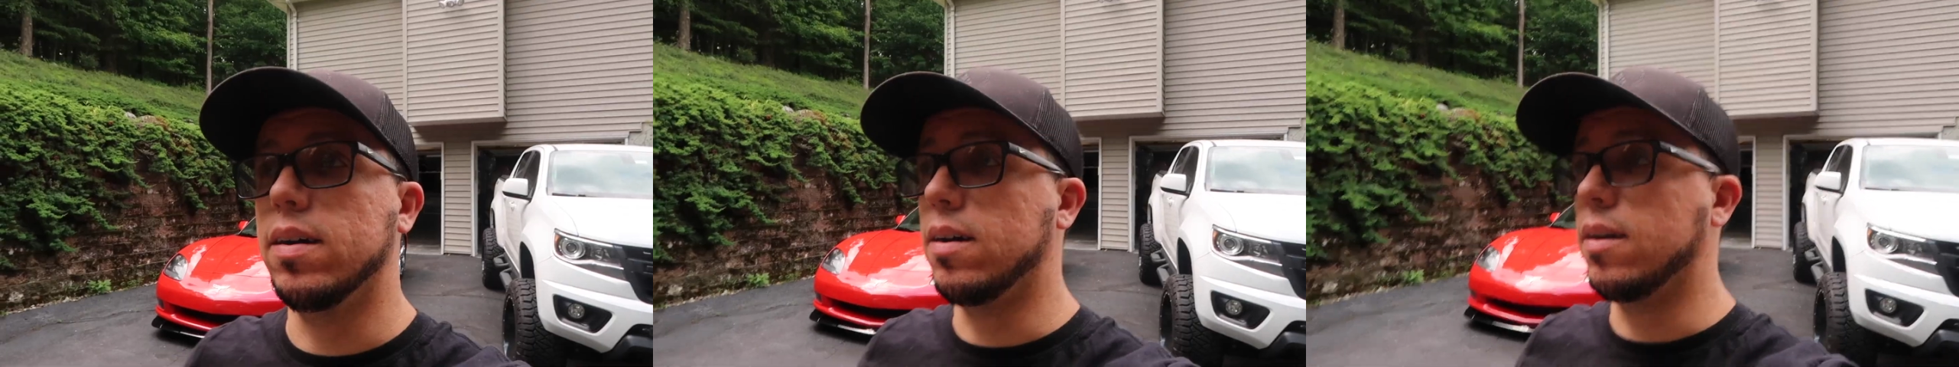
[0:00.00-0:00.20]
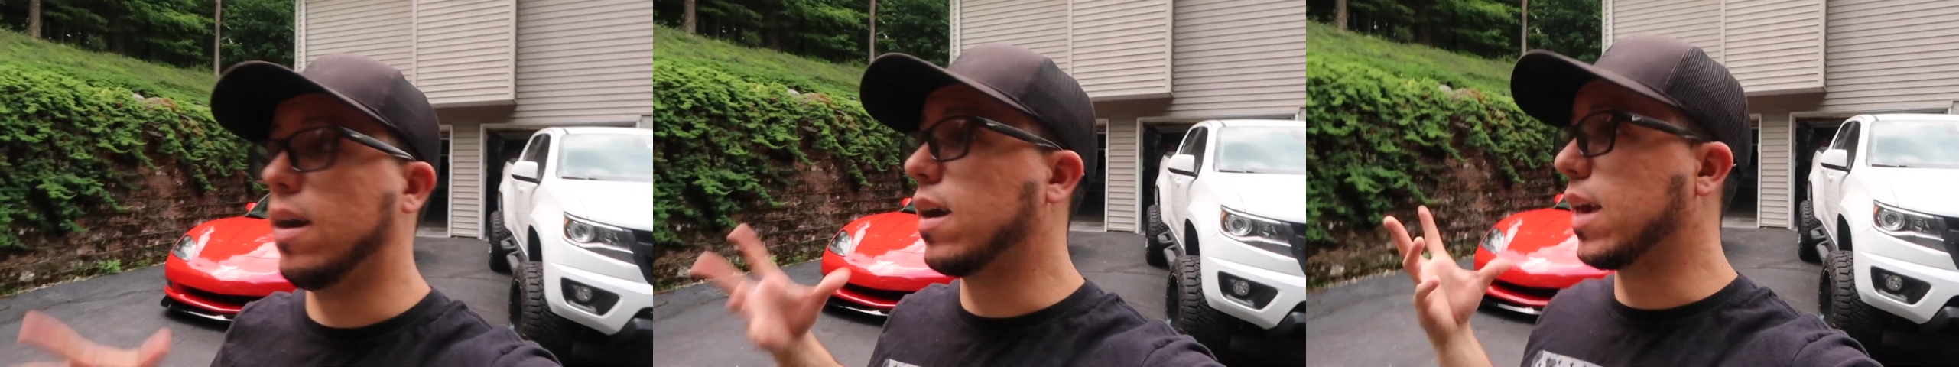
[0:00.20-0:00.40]

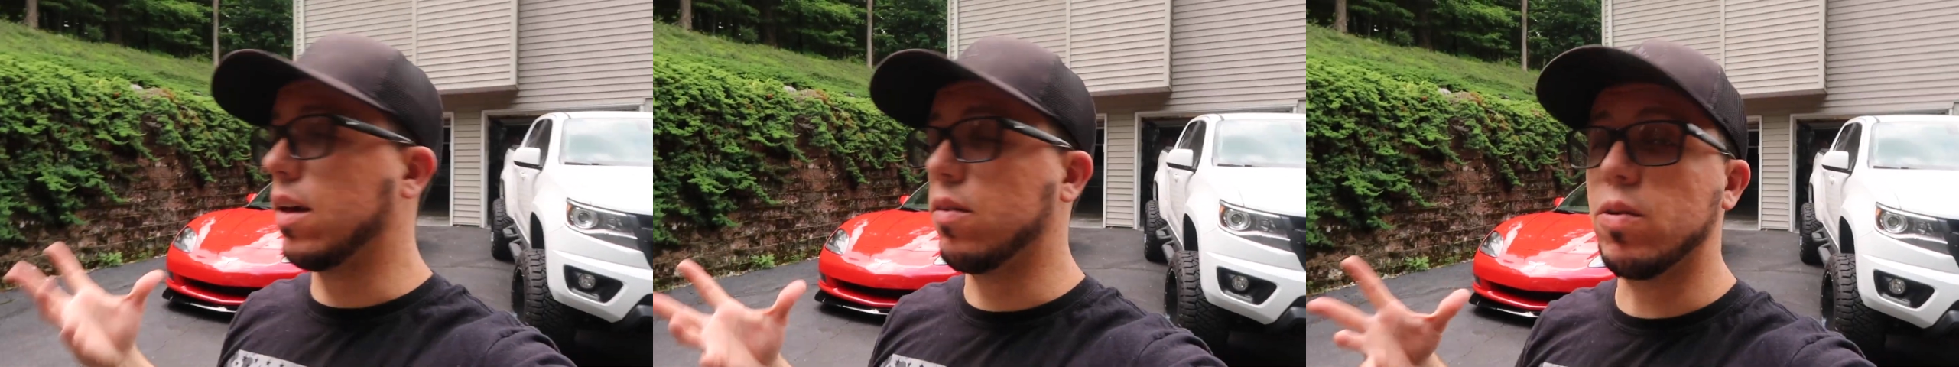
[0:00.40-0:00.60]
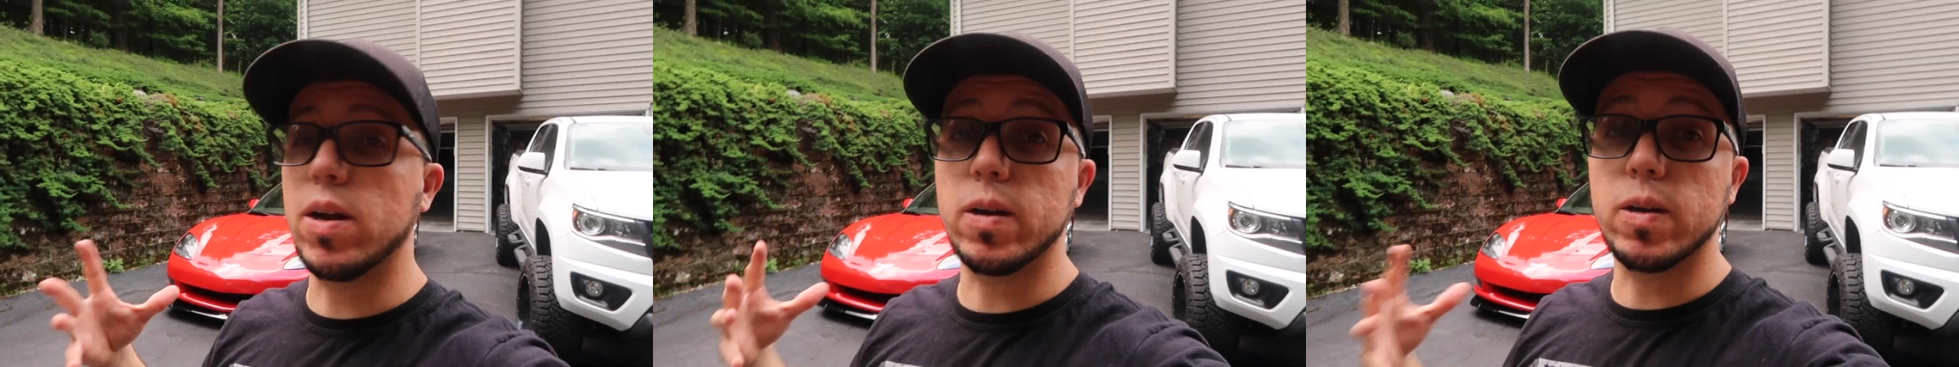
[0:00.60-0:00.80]
Uh,
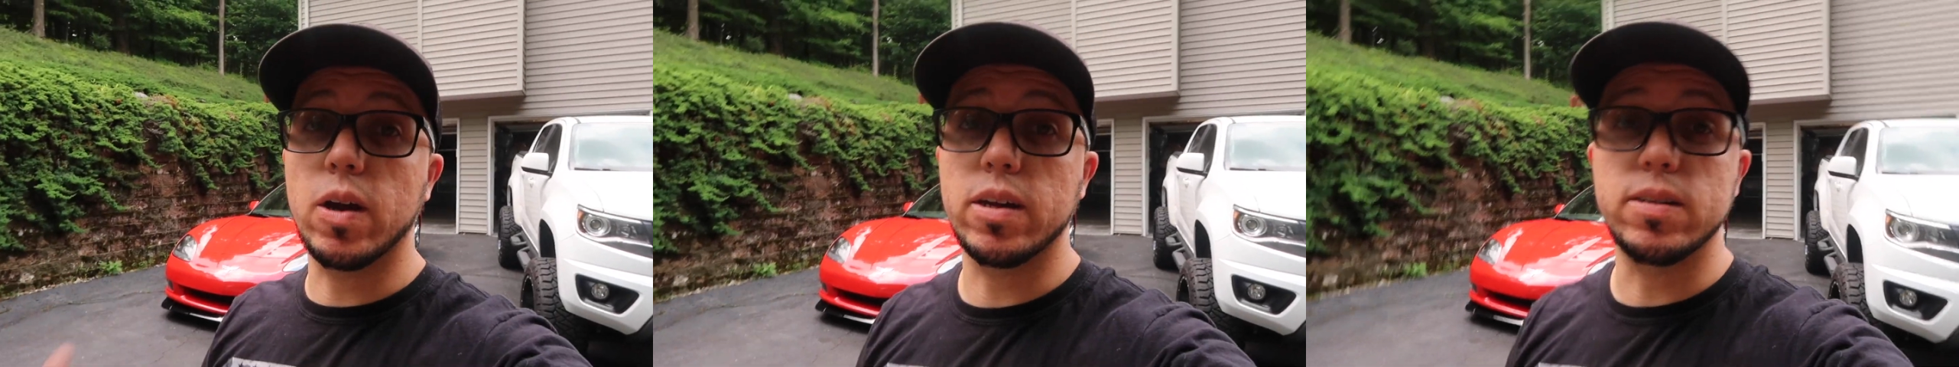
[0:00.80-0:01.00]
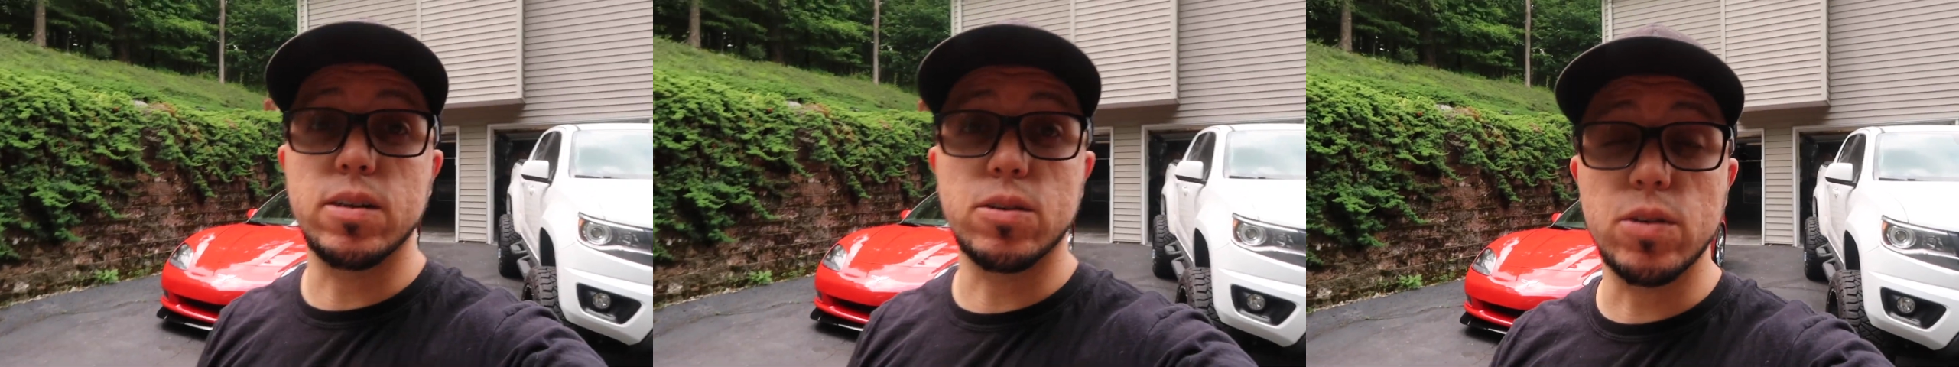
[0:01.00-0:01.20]
again, we are
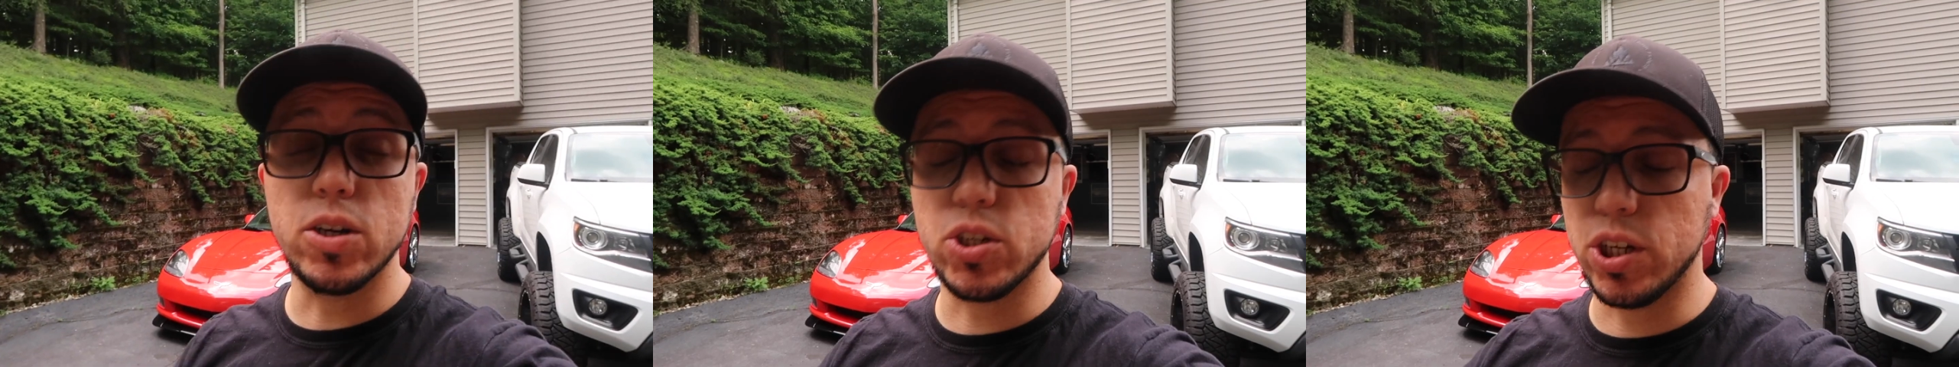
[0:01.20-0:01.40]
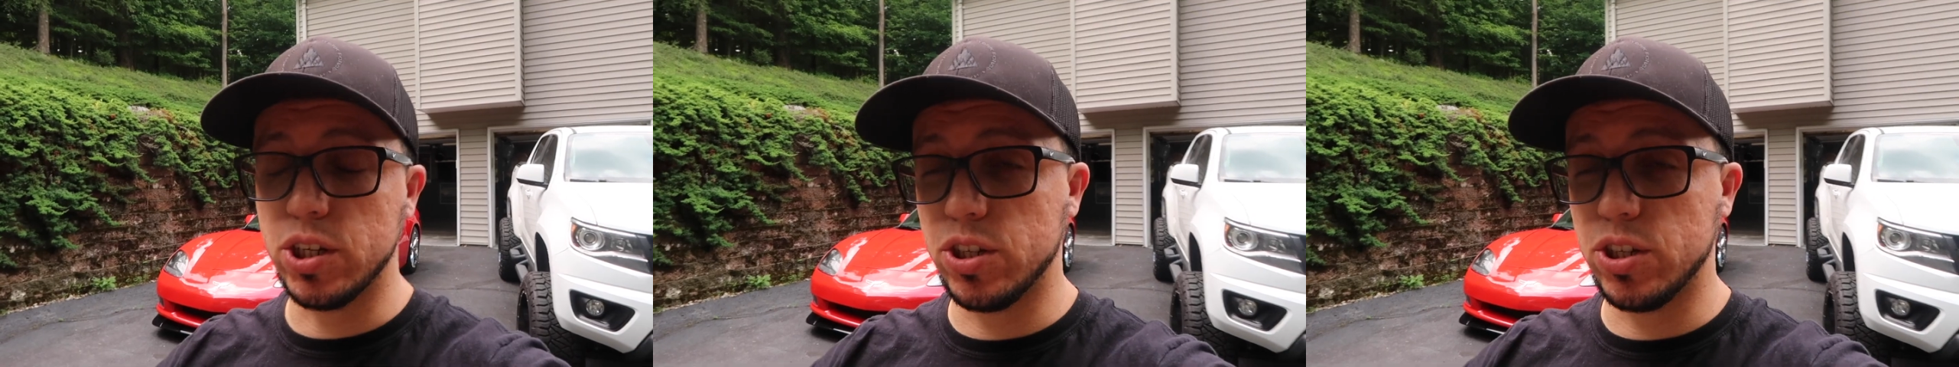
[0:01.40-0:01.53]
not in a rush.